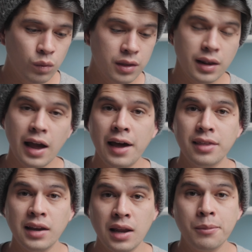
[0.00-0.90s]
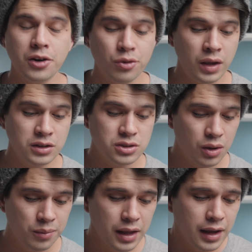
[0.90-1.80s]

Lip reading: with high dynamic range. So